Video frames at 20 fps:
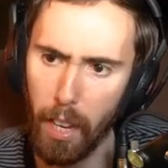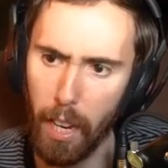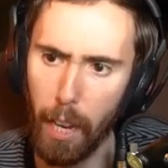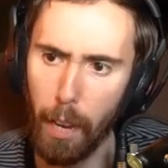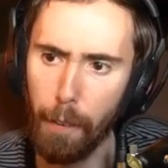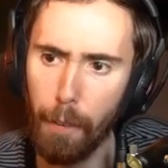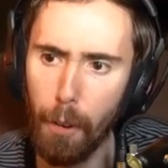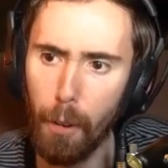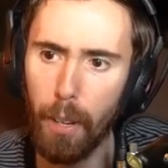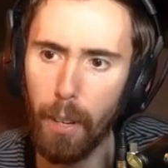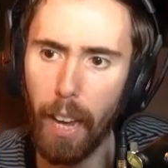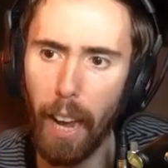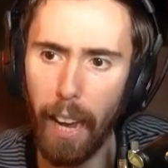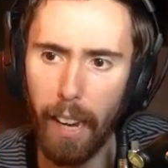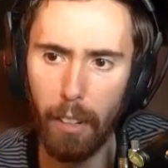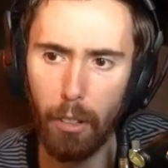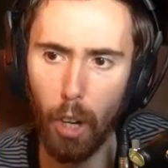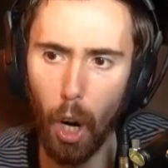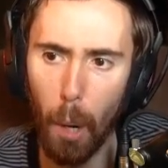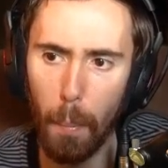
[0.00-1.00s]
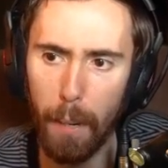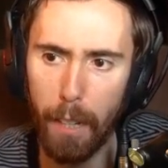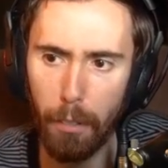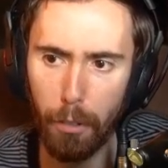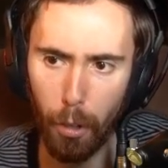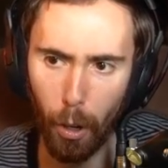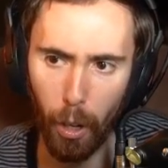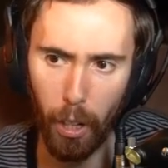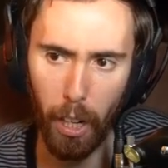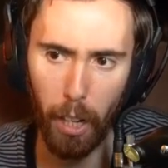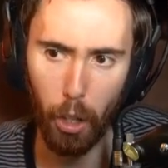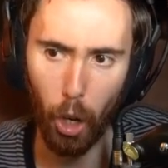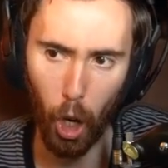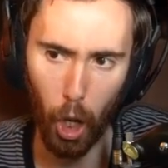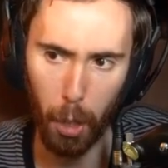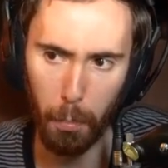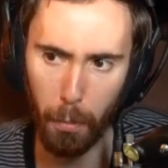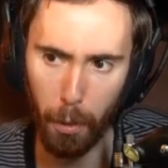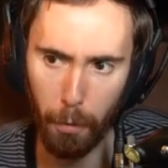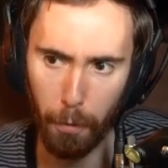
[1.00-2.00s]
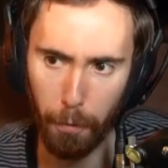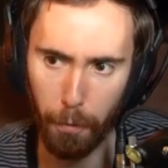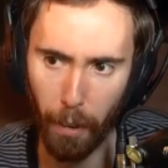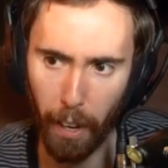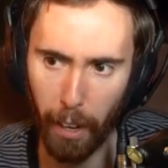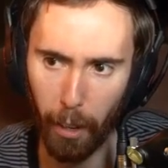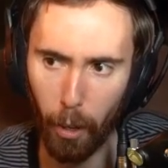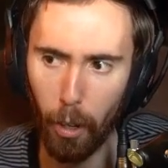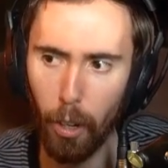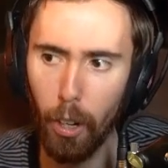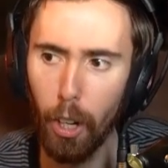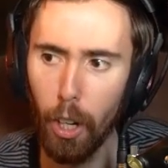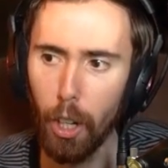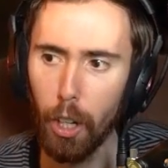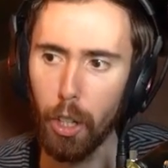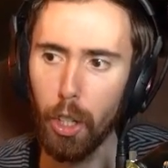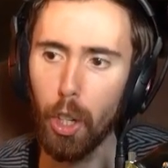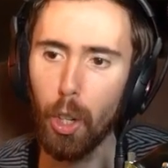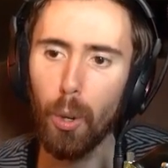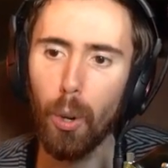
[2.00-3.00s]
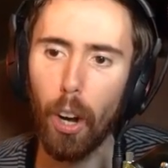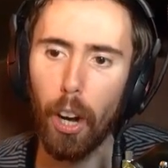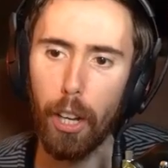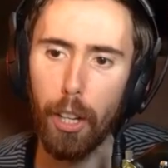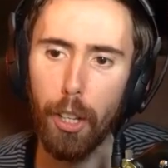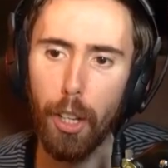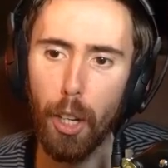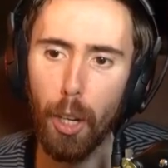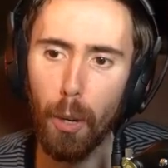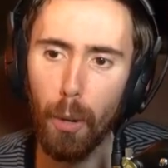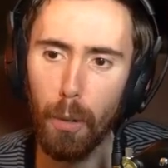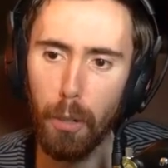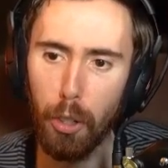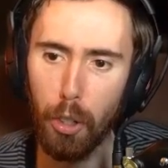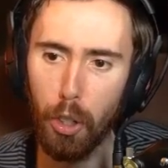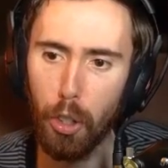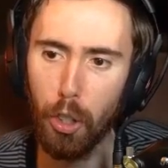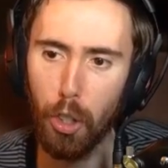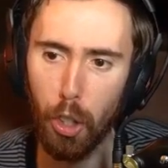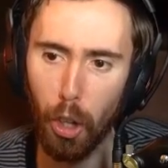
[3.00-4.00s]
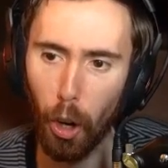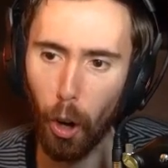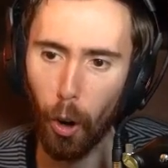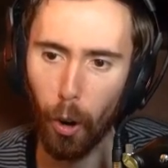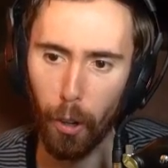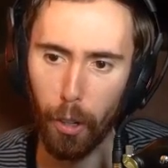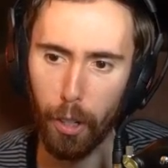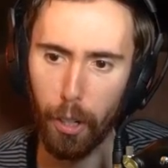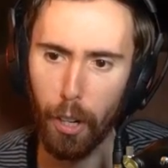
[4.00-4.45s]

If you gank lobbies during the Darkmoon Faire, you're a huge jerk.